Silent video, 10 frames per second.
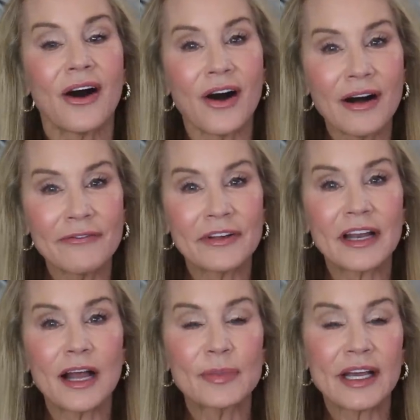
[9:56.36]

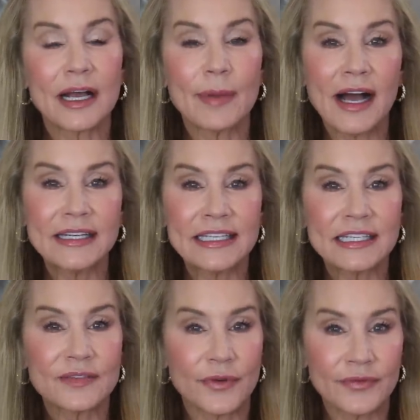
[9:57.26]
Often I pick up
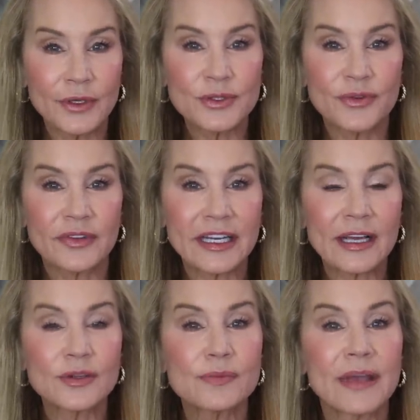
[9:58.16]
ideas for future
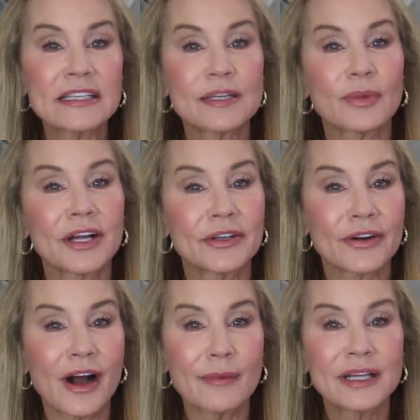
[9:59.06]
videos based upon your
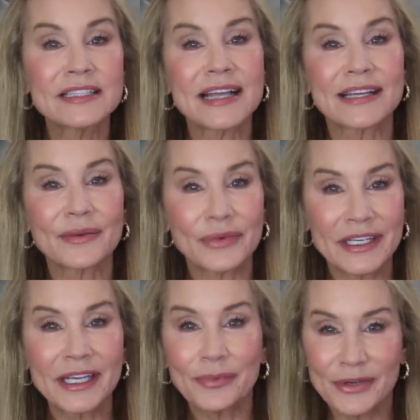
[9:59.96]
comments, and I
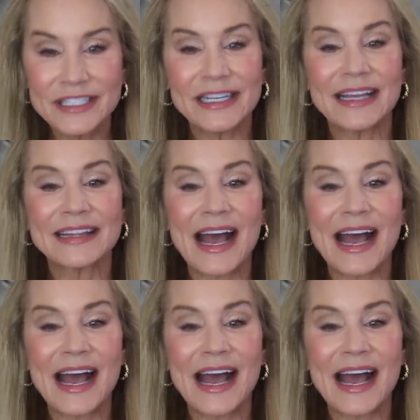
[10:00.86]
really appreciate